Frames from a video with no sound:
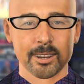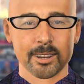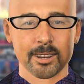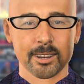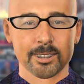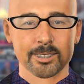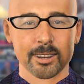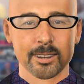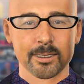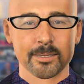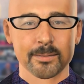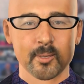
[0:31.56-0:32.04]

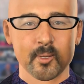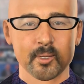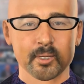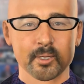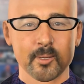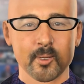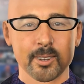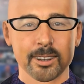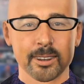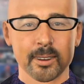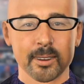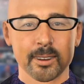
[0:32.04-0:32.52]
The
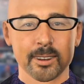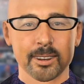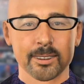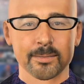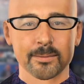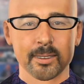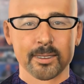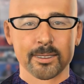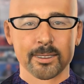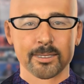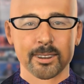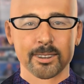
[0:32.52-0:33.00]
seamless user
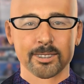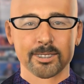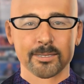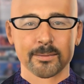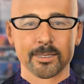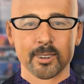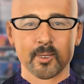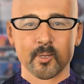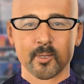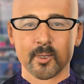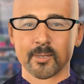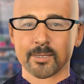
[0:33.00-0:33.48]
interface
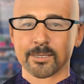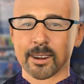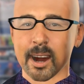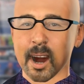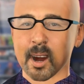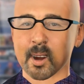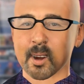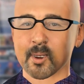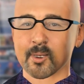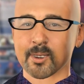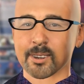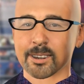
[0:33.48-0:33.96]
doesn't
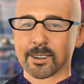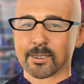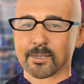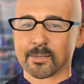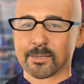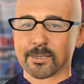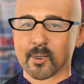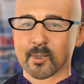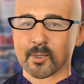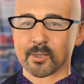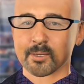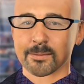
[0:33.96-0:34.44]
require any
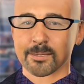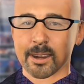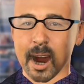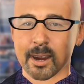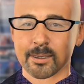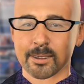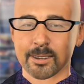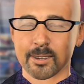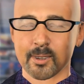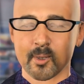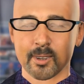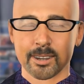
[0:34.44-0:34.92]

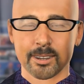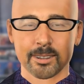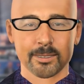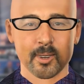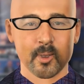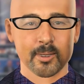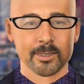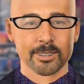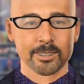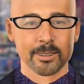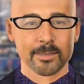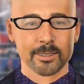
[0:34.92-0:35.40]
third-party
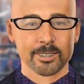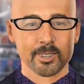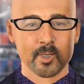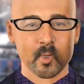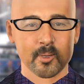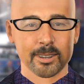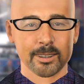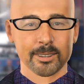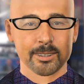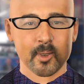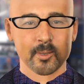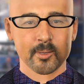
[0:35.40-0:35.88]
browser
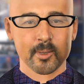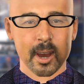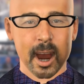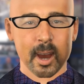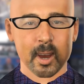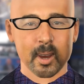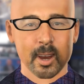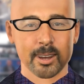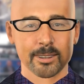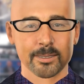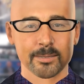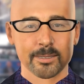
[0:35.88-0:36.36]
extensions or
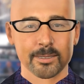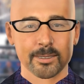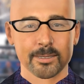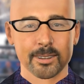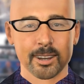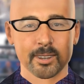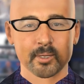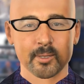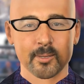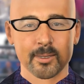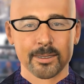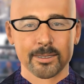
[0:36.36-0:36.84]
wallet
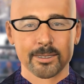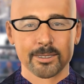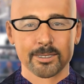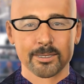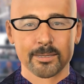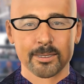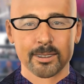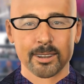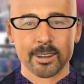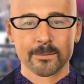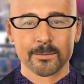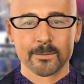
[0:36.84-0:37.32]
applications.
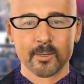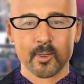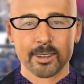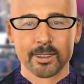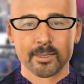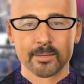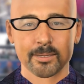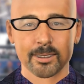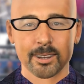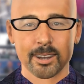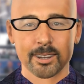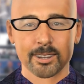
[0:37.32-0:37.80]

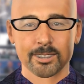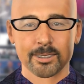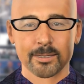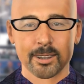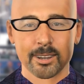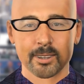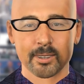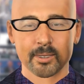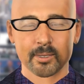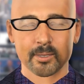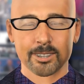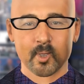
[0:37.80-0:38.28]
Opera plans
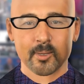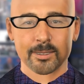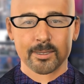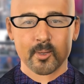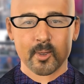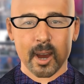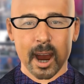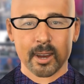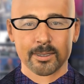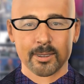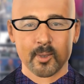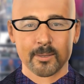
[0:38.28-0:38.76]
to add
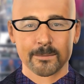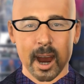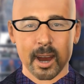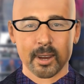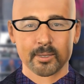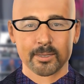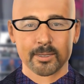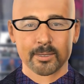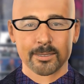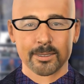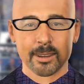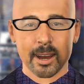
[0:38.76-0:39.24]
support for
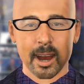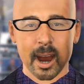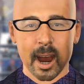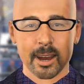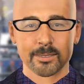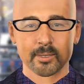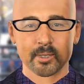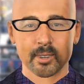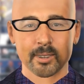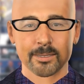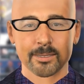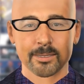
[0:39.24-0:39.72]
multiple
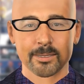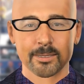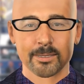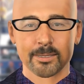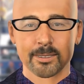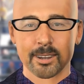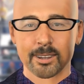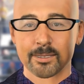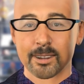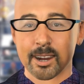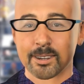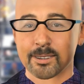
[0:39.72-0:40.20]
blockchains
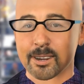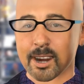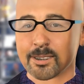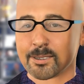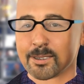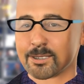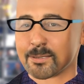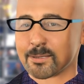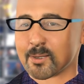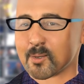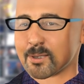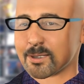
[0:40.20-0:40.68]
within the
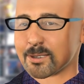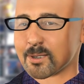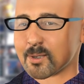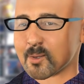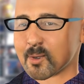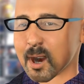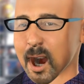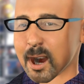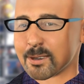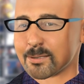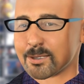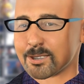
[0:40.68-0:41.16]
next
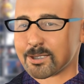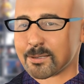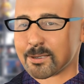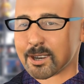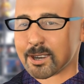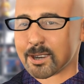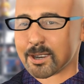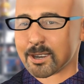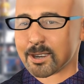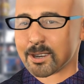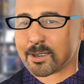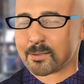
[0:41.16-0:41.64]
12 months.
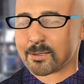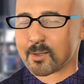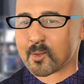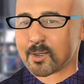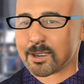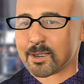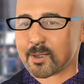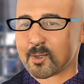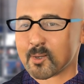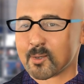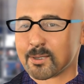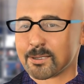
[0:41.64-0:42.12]
After
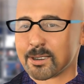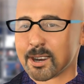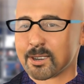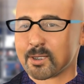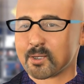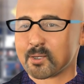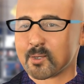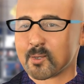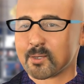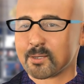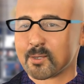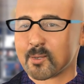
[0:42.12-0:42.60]
the
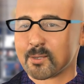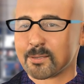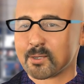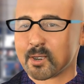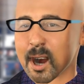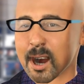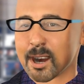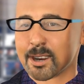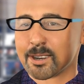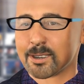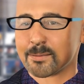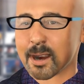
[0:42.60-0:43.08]
integration of the
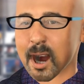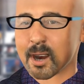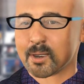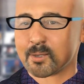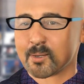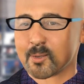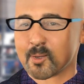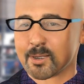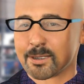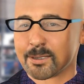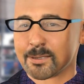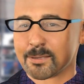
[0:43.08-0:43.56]
Tron
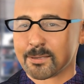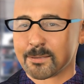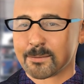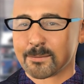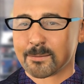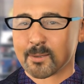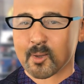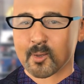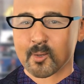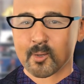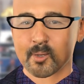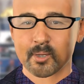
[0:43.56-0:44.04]
blockchain,
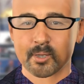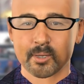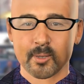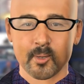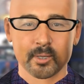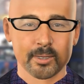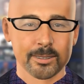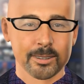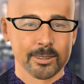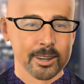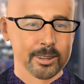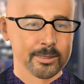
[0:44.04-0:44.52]
Opera
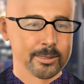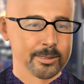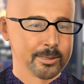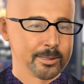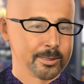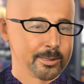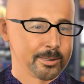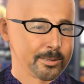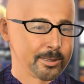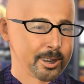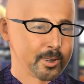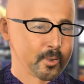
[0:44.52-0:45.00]
users will be
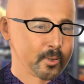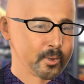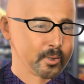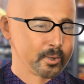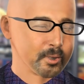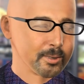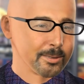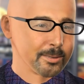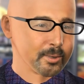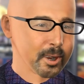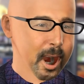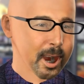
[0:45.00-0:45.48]
able to
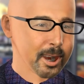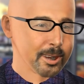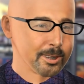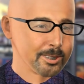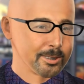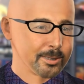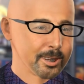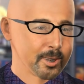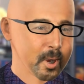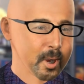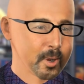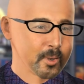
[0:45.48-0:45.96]
use
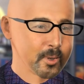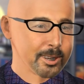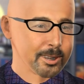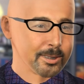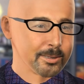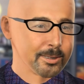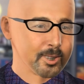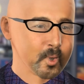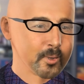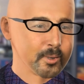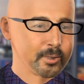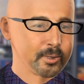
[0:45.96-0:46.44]
Tron's
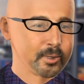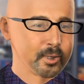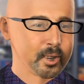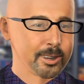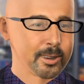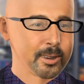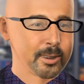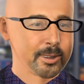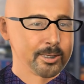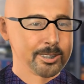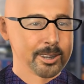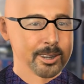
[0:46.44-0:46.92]
TRX and
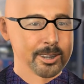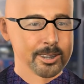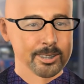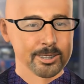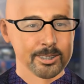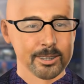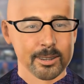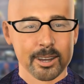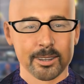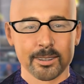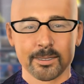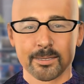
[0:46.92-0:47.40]

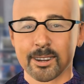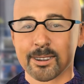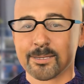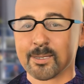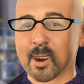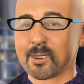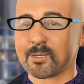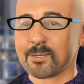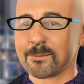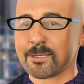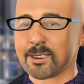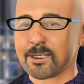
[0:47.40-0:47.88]
TRC standard
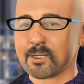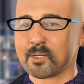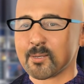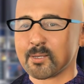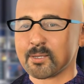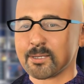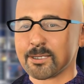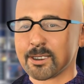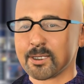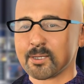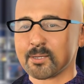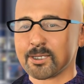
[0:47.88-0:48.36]
tokens
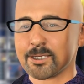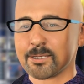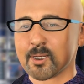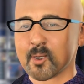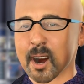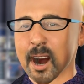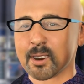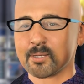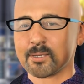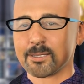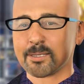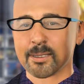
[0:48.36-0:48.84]
within its
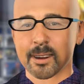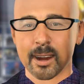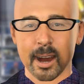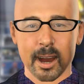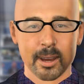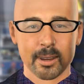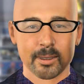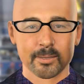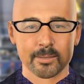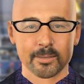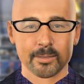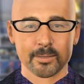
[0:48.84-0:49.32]
browser.
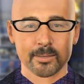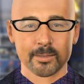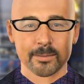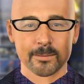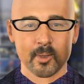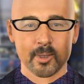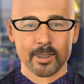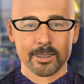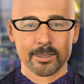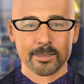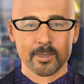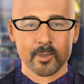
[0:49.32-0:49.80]

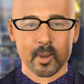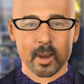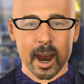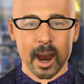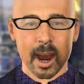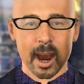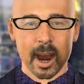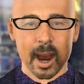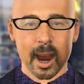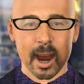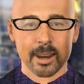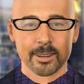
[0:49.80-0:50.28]
Opera's
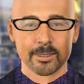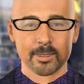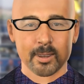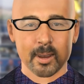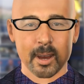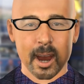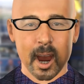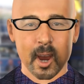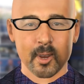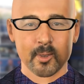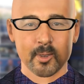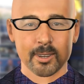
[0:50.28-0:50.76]
crypto
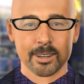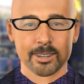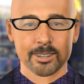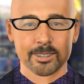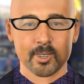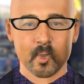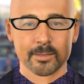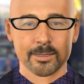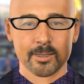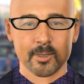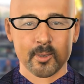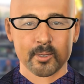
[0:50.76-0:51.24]
wallet already
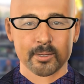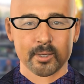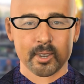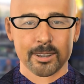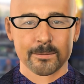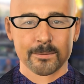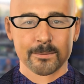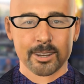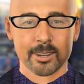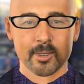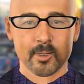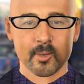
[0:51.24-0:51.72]
supports
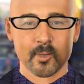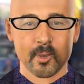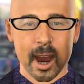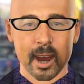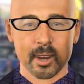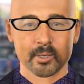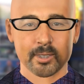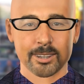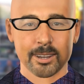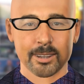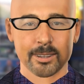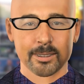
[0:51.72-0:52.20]
ETH and
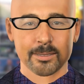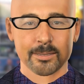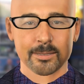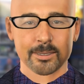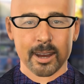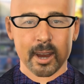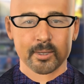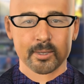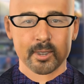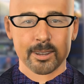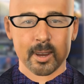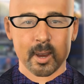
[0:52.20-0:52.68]

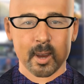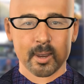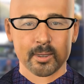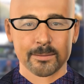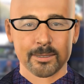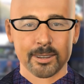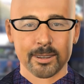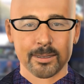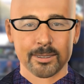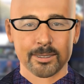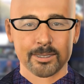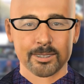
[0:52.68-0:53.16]
ERC20
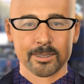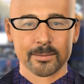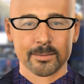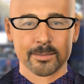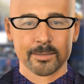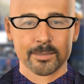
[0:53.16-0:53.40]
tokens.